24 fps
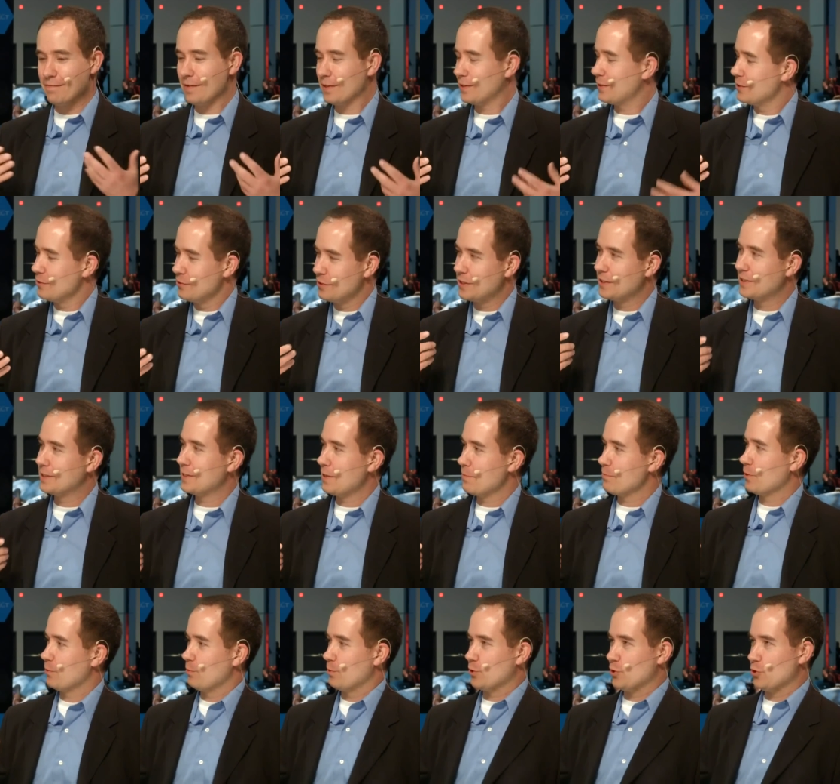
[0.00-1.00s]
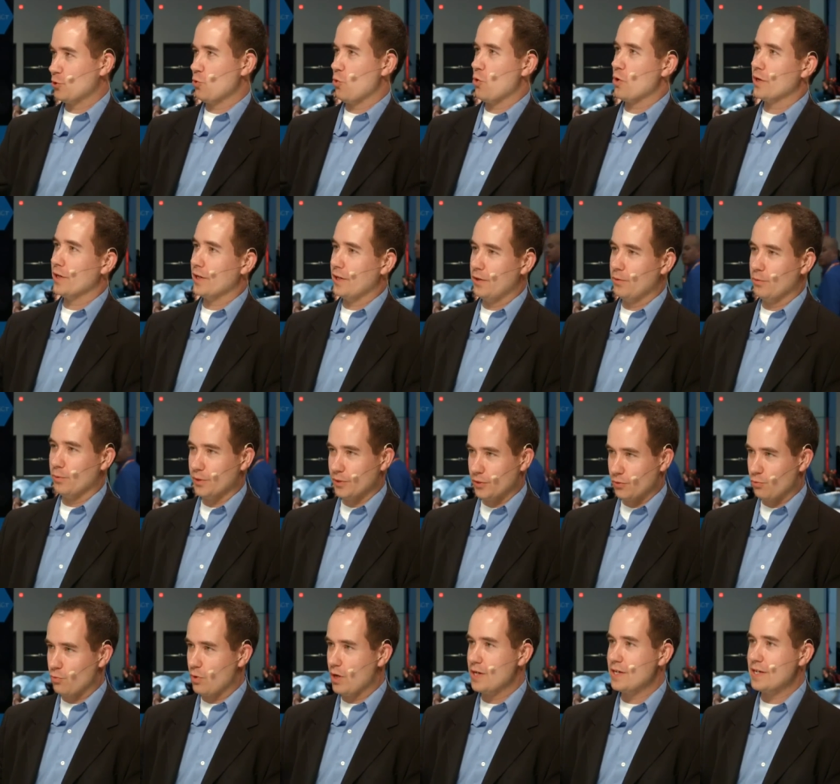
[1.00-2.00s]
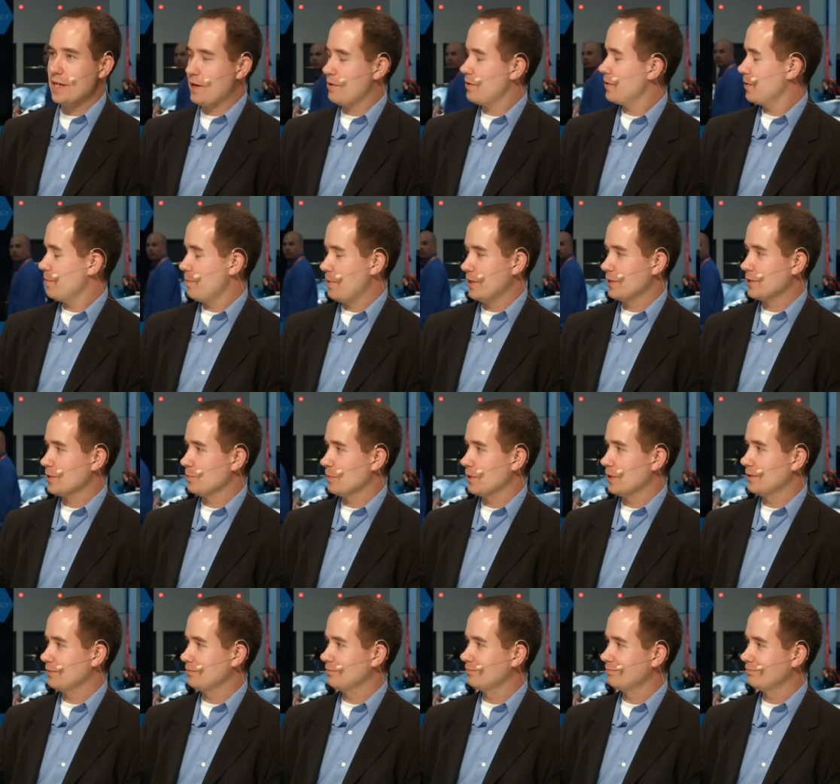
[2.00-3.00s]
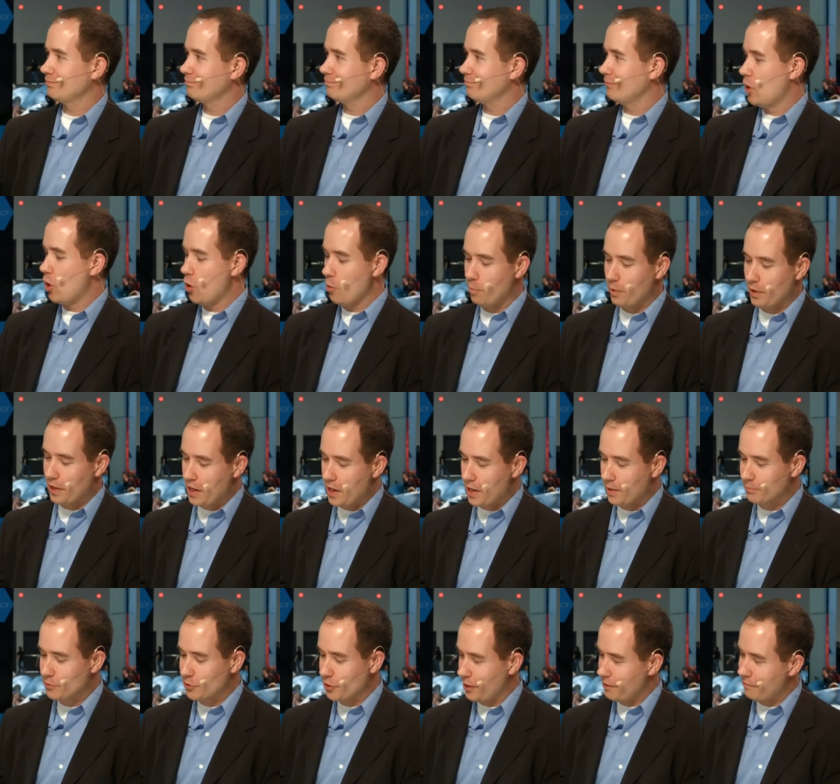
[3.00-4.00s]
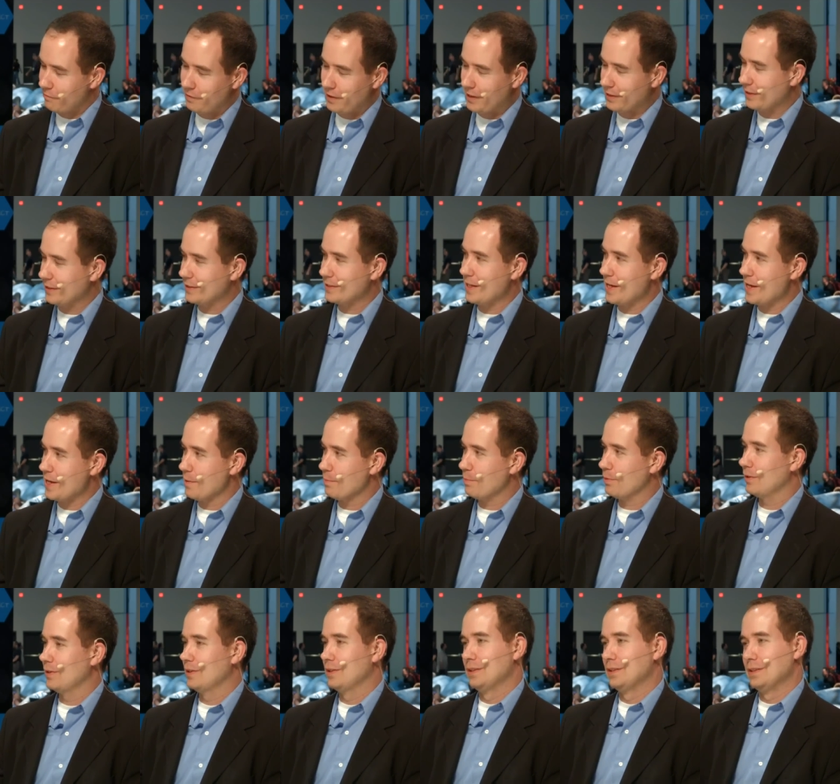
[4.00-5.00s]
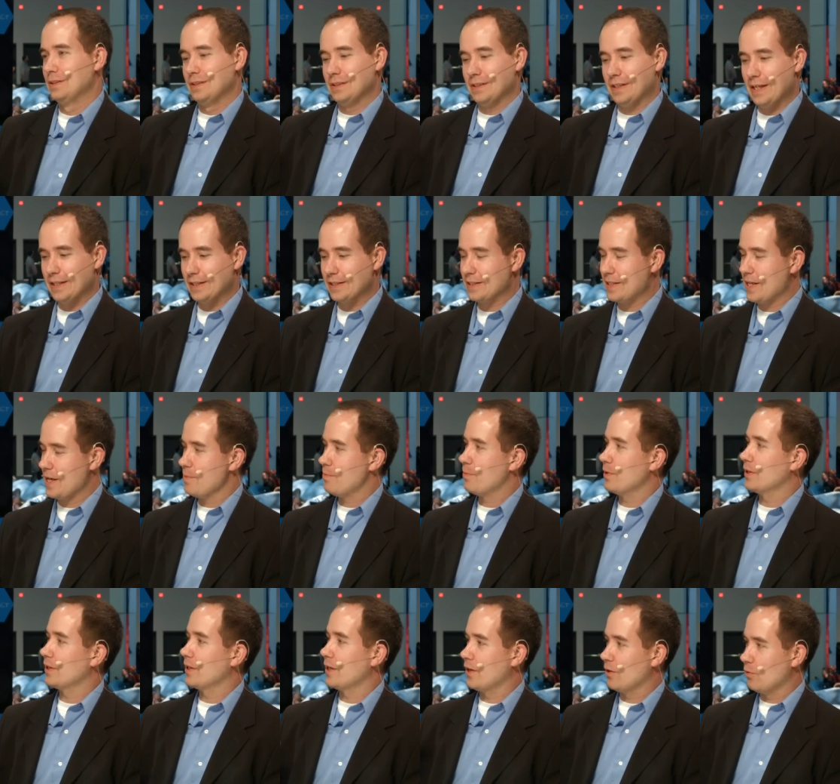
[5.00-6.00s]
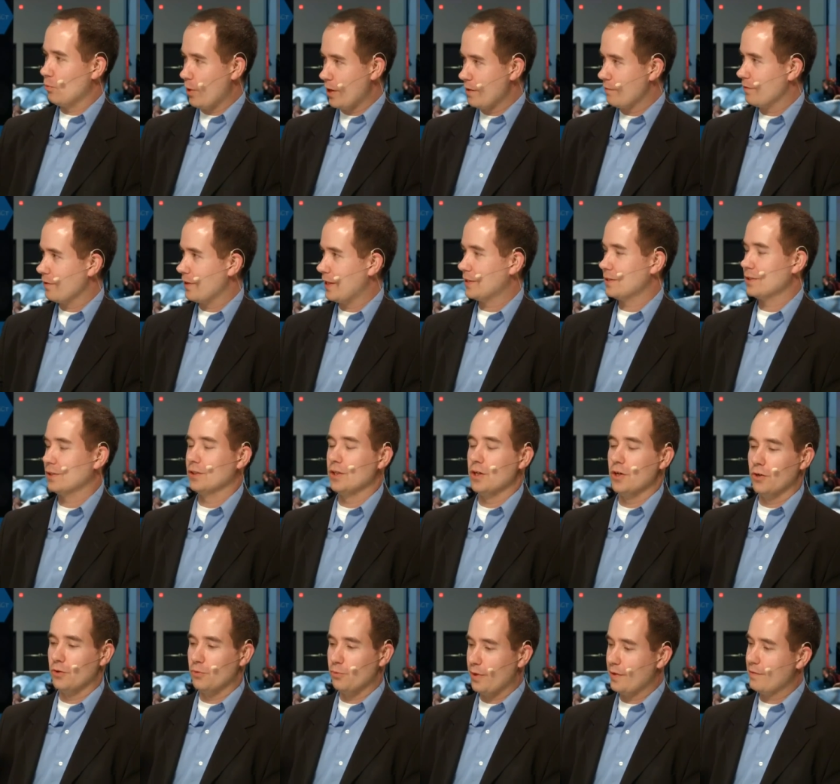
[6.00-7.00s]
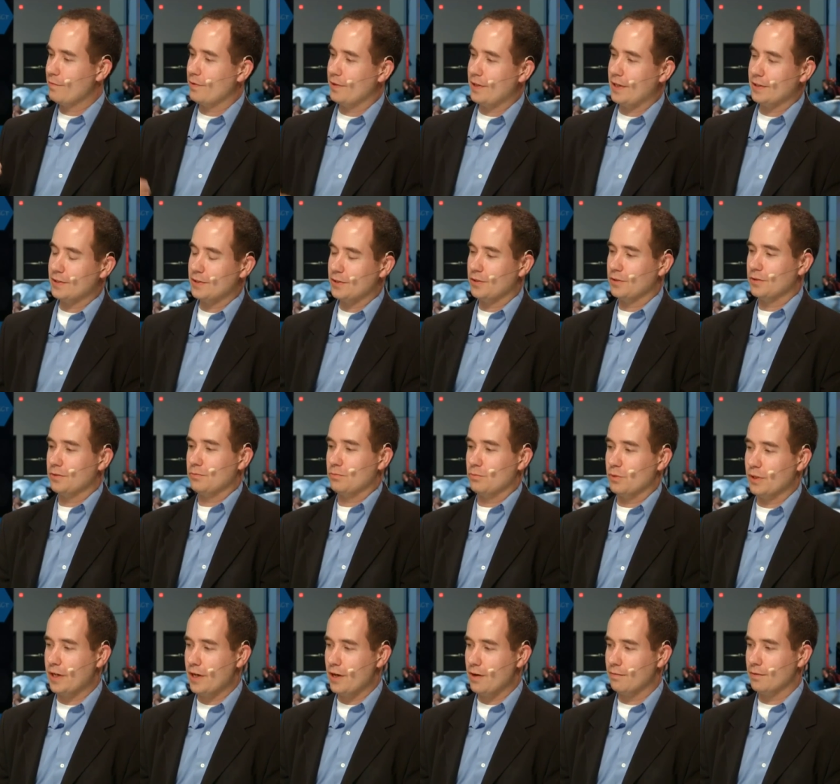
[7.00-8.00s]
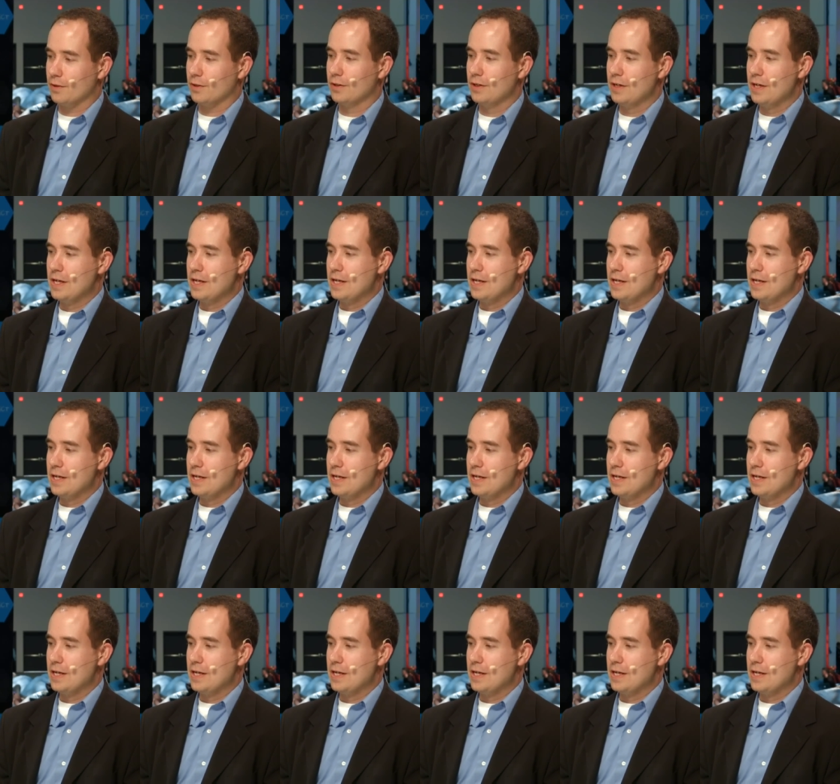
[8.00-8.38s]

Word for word: the event that you needed something restored, it was run down to the basement, open up, try to find the tape, get the tape in there, wait for that to load, wait for that to recover.